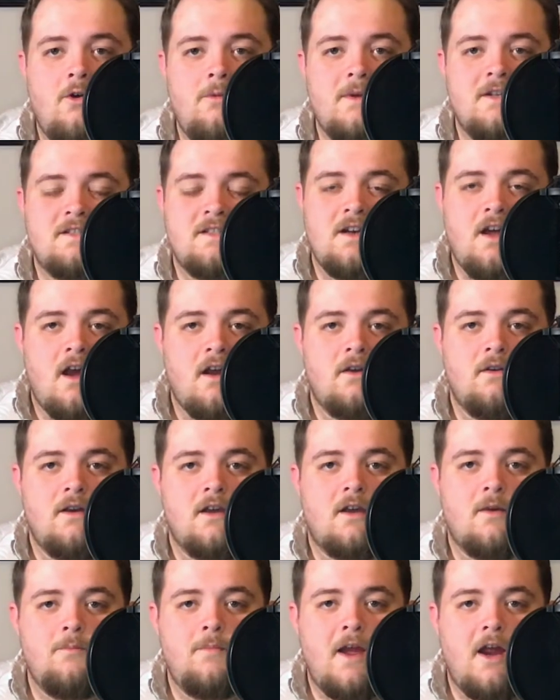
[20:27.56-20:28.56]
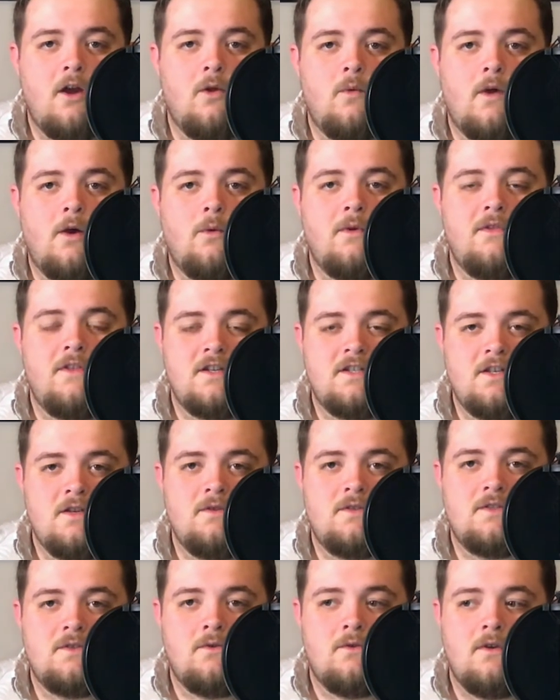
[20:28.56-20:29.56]
it's not going to compare well with a
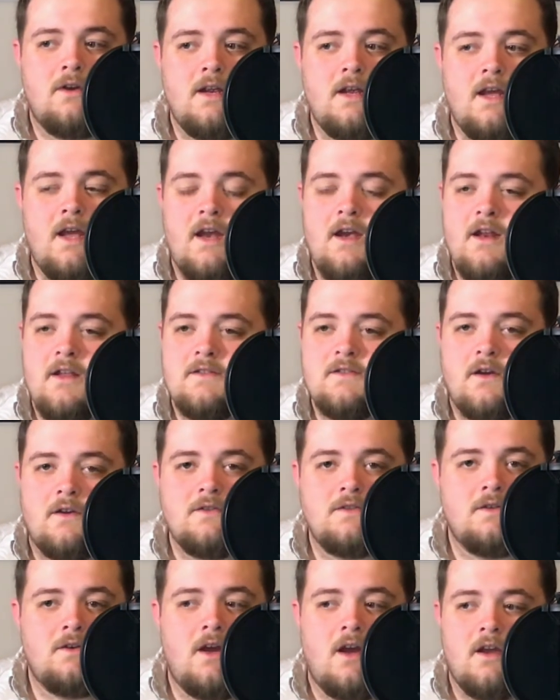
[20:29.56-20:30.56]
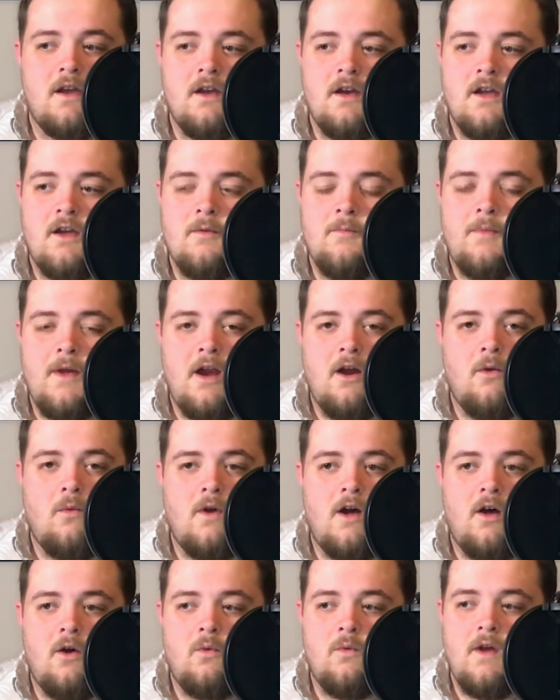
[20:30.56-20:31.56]
2-story, and it's also not going to compare
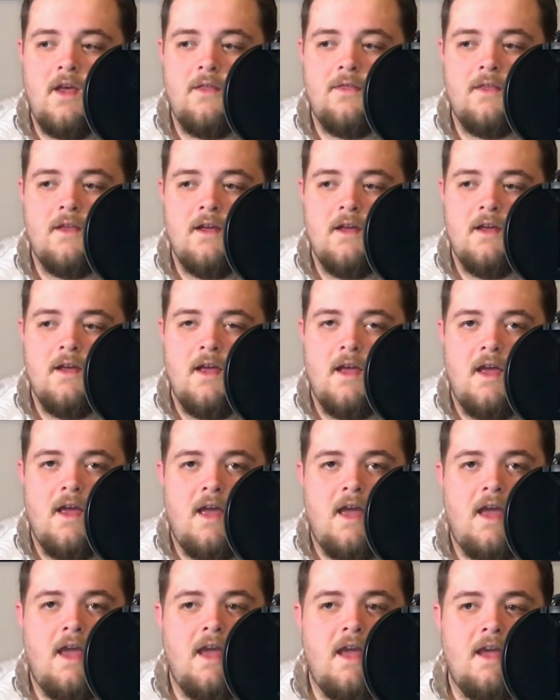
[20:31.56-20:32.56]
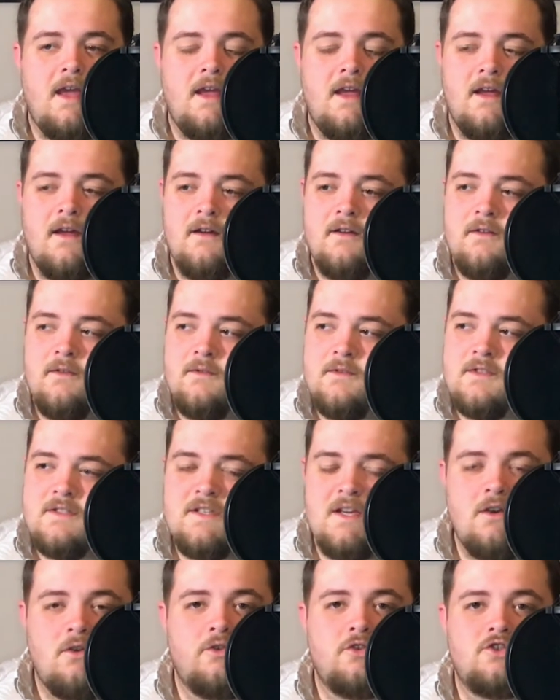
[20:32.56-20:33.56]
well with a
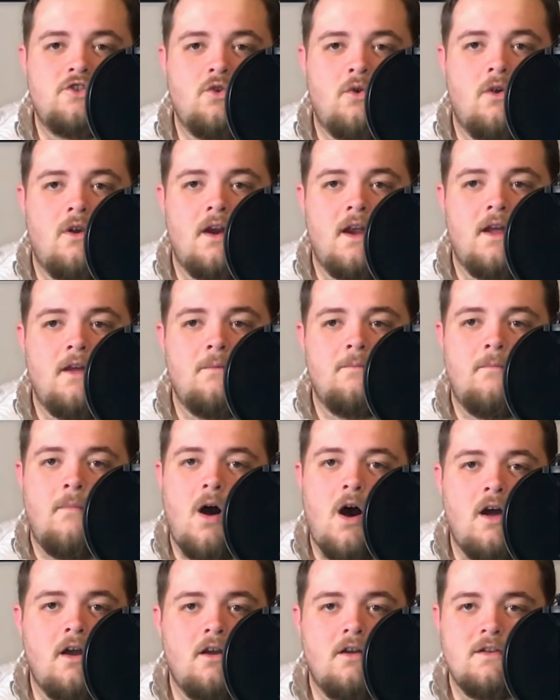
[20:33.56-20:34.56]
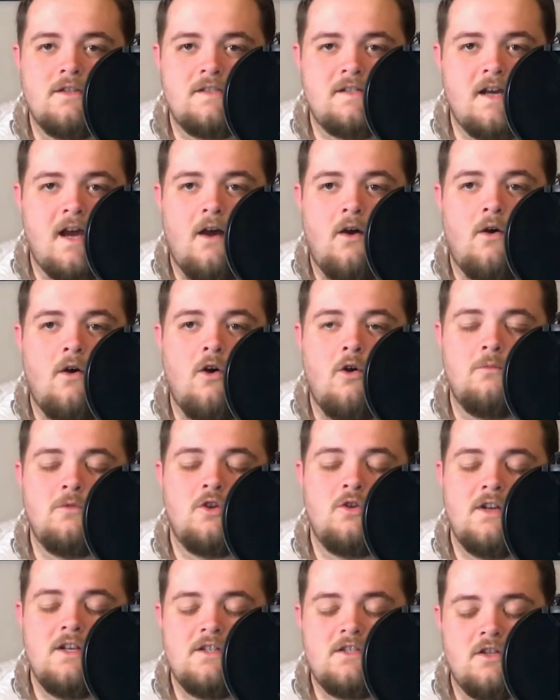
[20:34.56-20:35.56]
single story modern style home. You
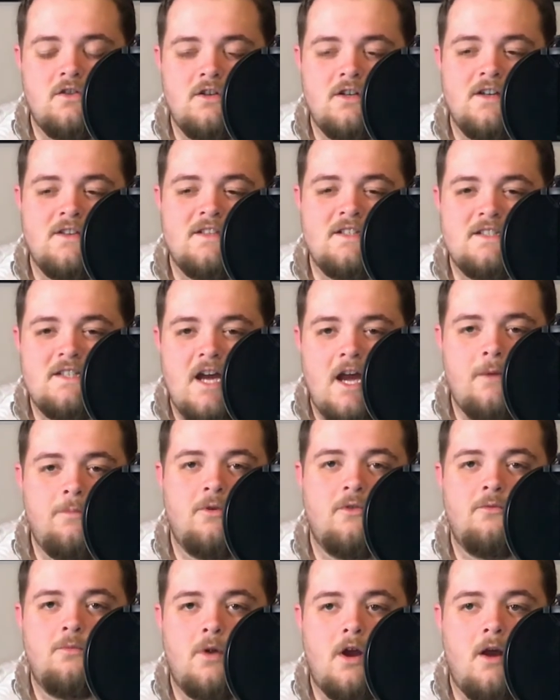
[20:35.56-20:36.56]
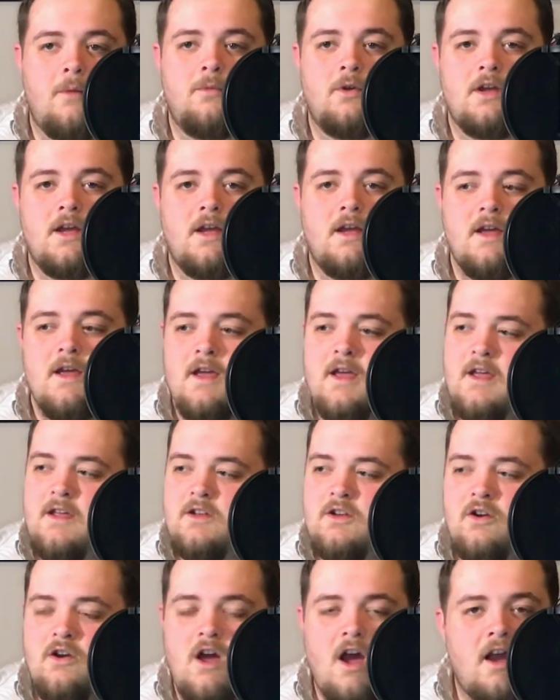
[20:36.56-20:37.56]
need to look at the type of property.
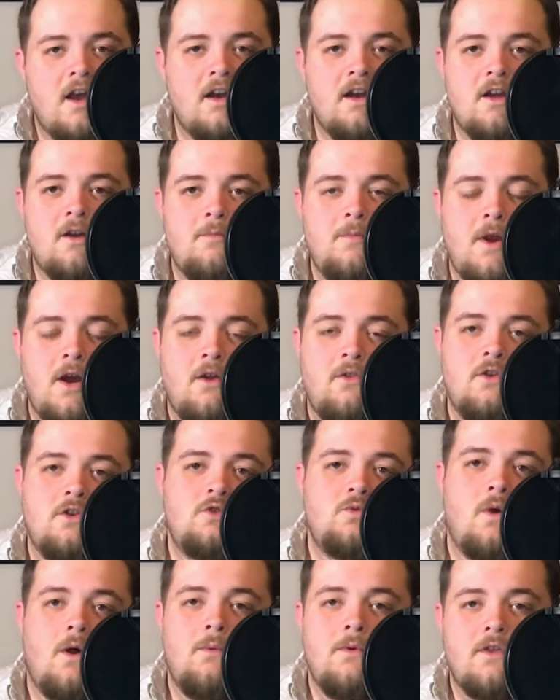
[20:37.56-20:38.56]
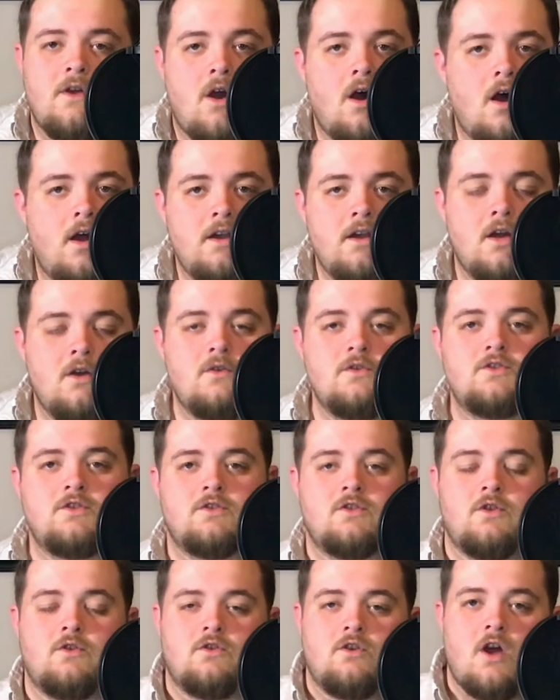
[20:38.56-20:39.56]
You're not going to compare those well with condos.
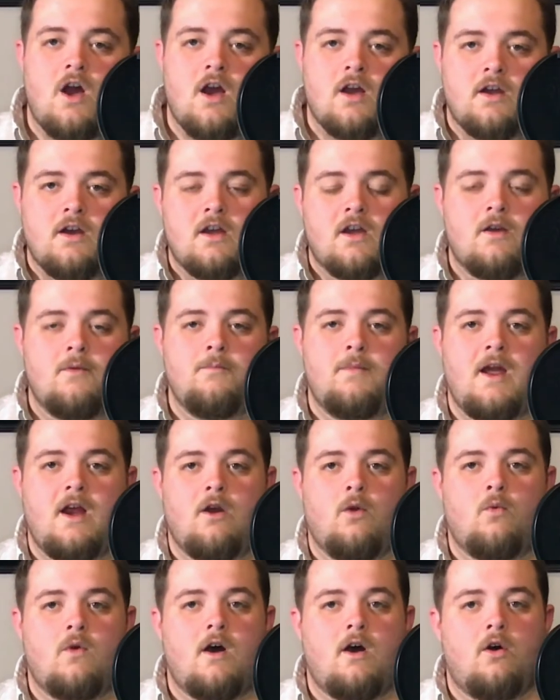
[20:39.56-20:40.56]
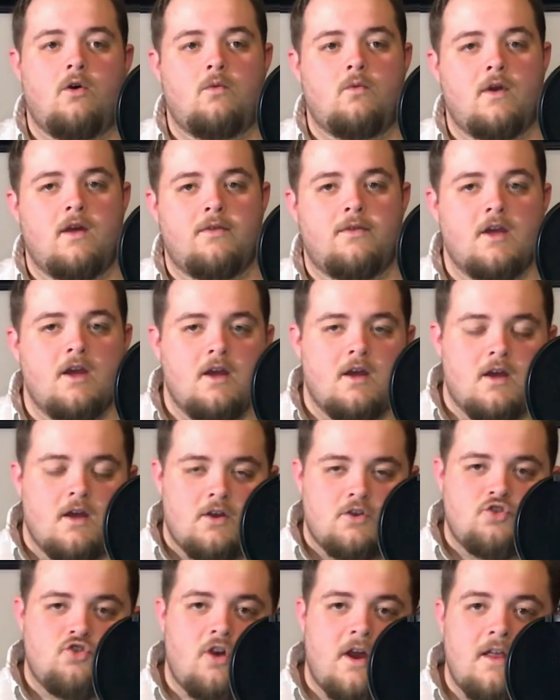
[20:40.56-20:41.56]
They're not going to compare well with
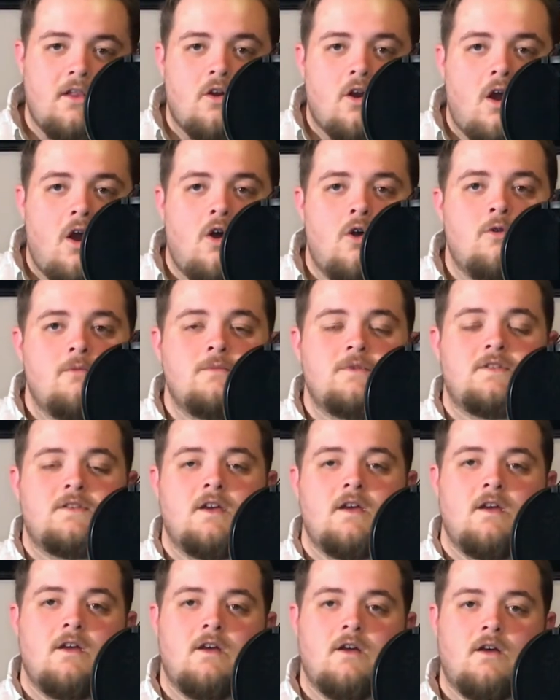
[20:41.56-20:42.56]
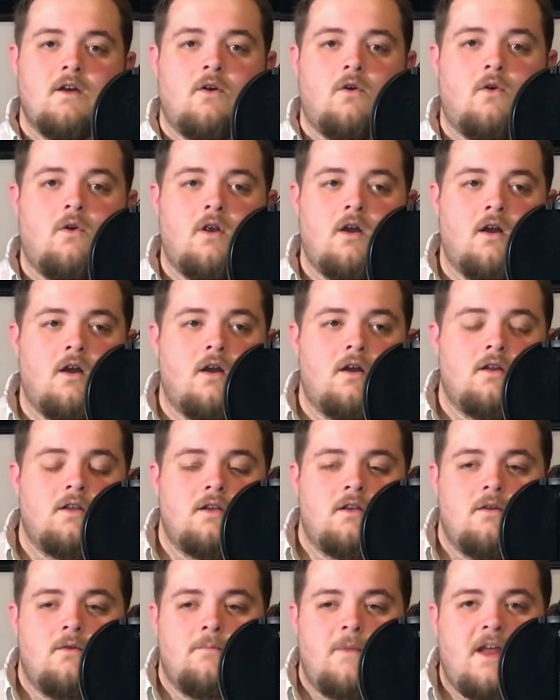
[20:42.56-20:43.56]
trailer homes or
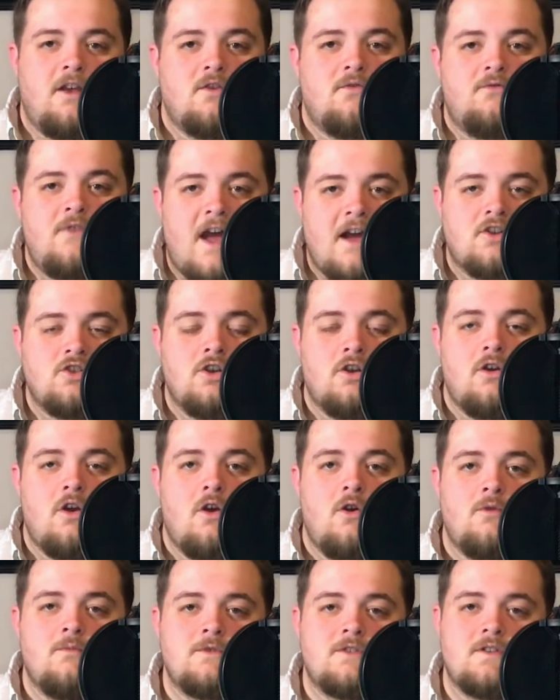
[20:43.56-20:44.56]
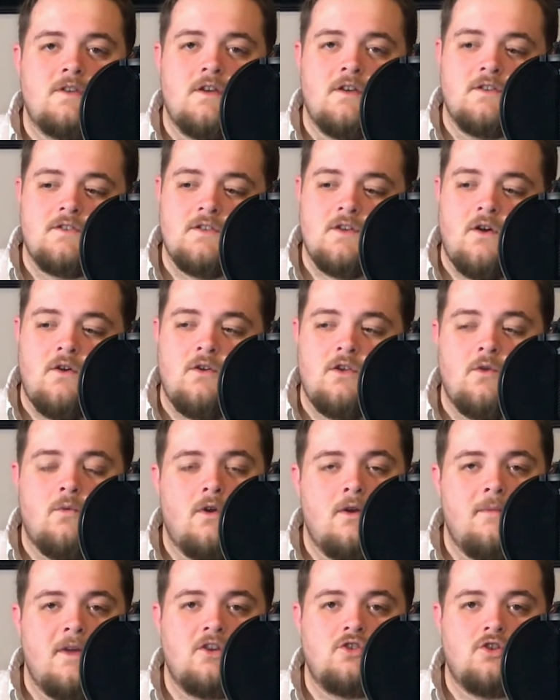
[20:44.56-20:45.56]
manufactured homes. So you want
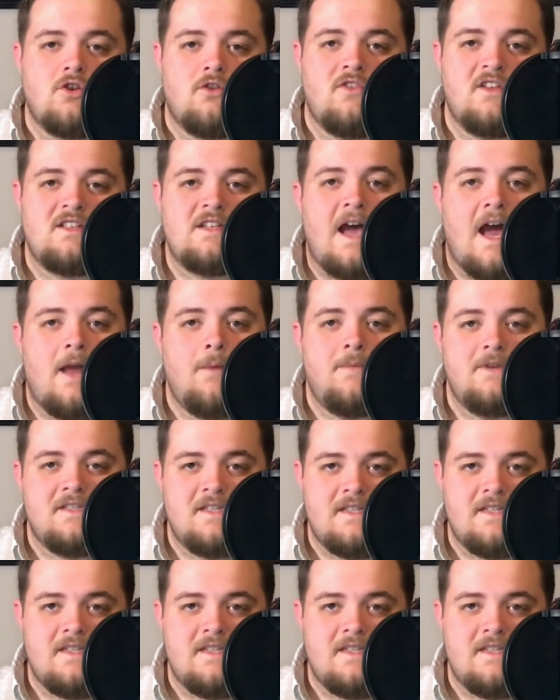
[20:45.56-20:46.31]
to make sure the type is the